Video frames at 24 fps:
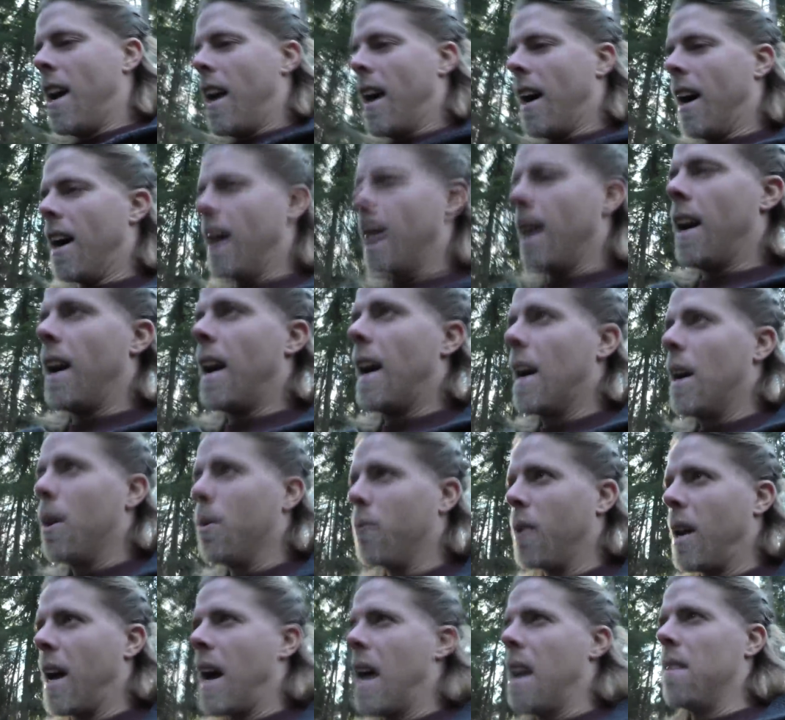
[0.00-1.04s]
I
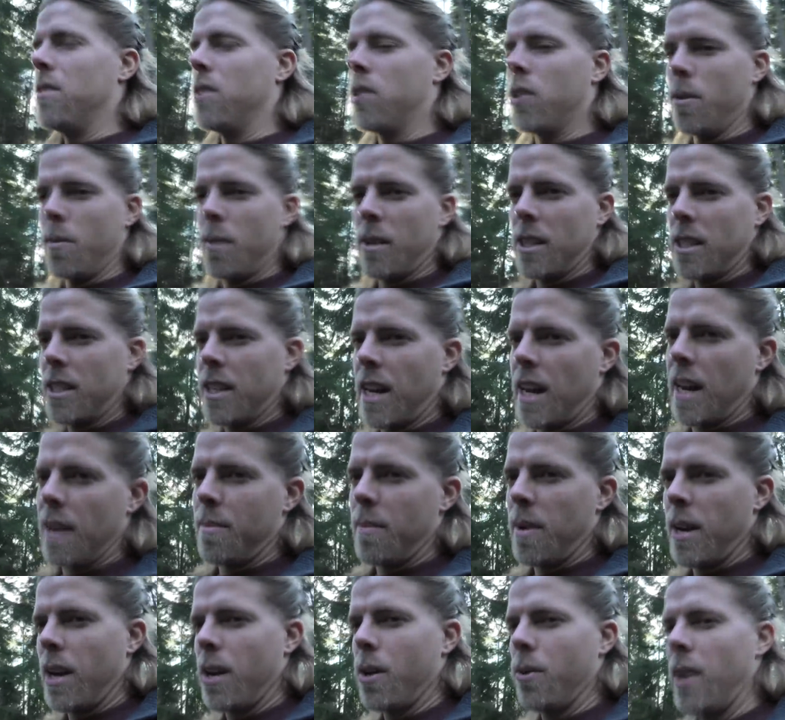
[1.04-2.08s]
only have so much
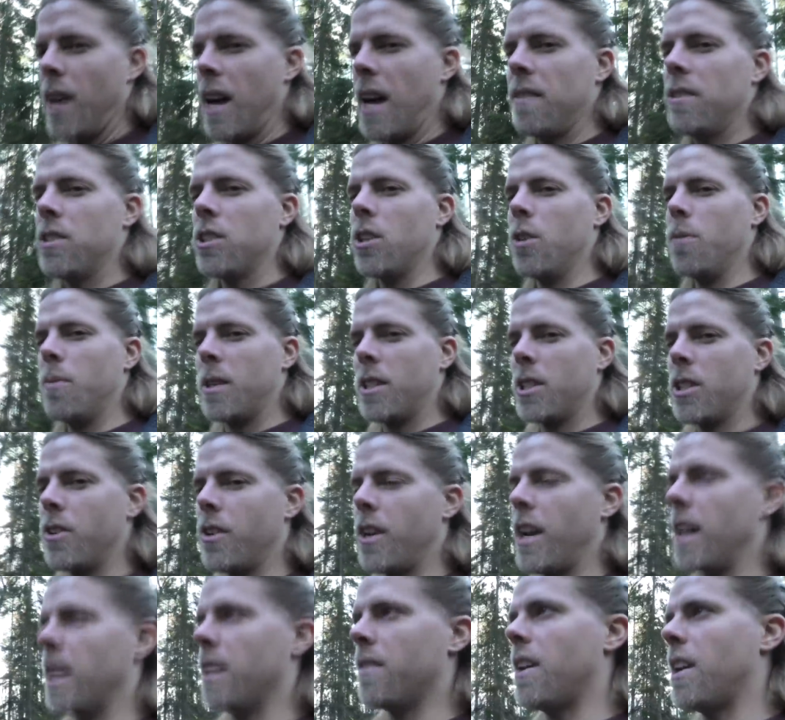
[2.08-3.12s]
time, I only have so much
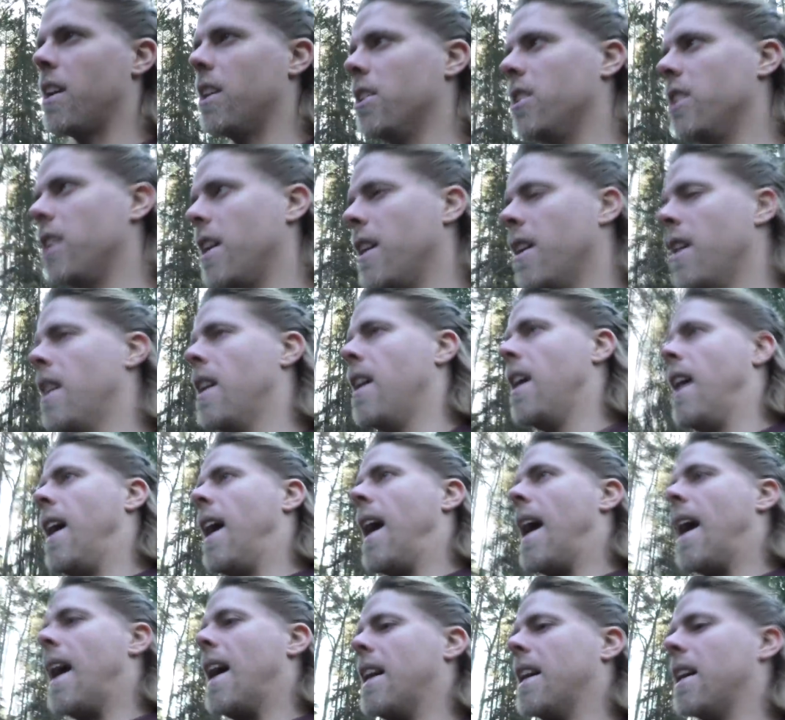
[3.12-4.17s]
creative energy,
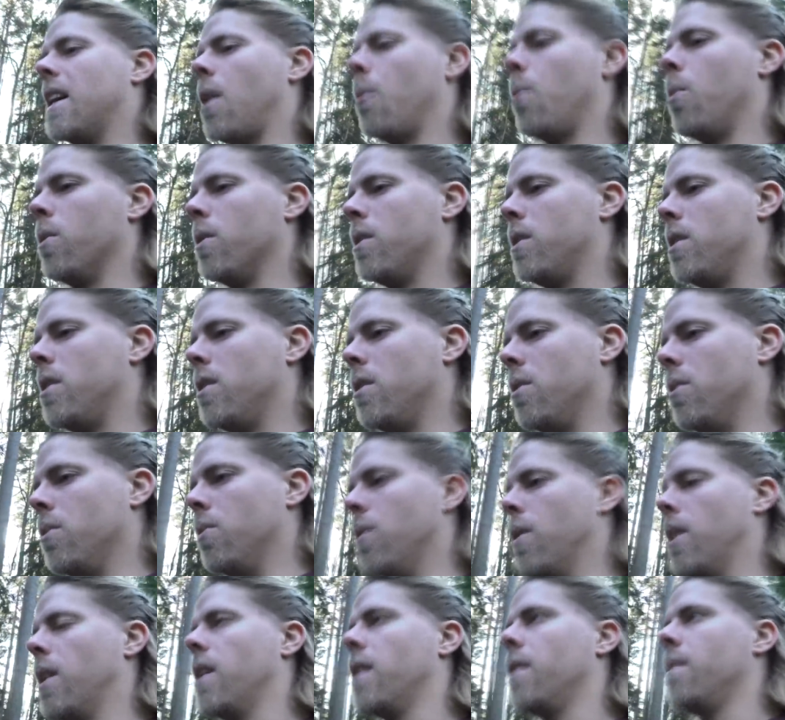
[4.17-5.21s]
and I want
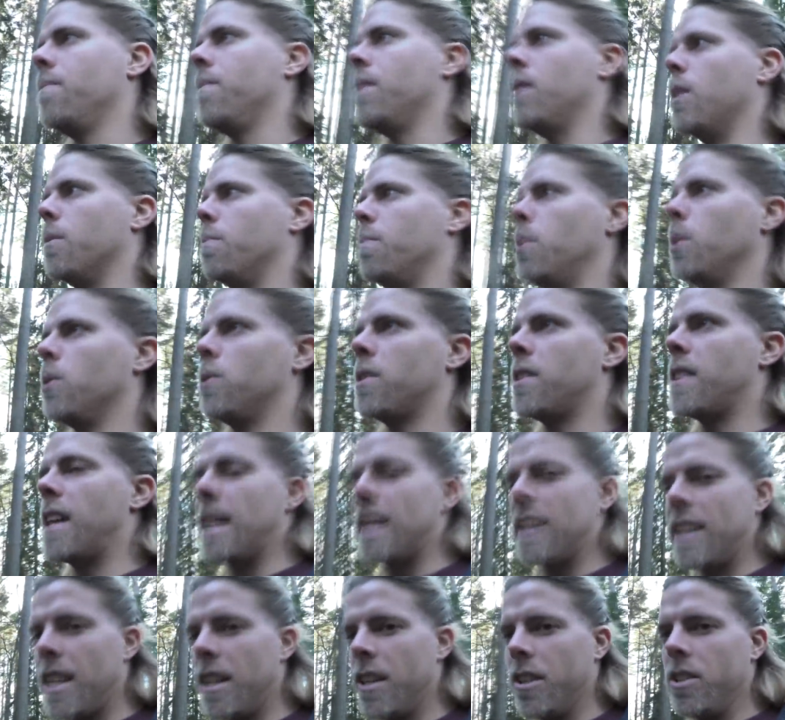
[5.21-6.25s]
to, you know, put
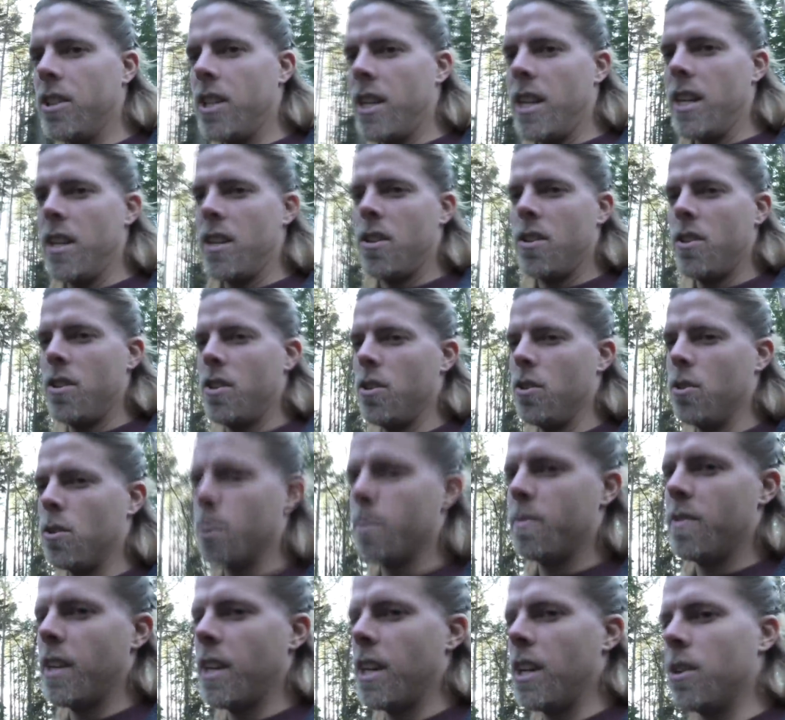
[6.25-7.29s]
that energy into
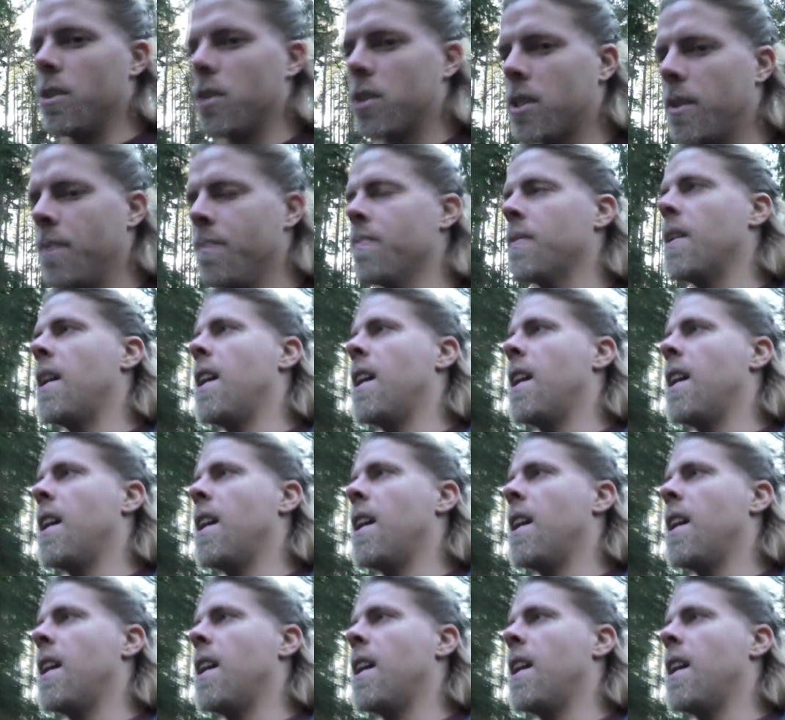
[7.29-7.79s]
YouTube videos,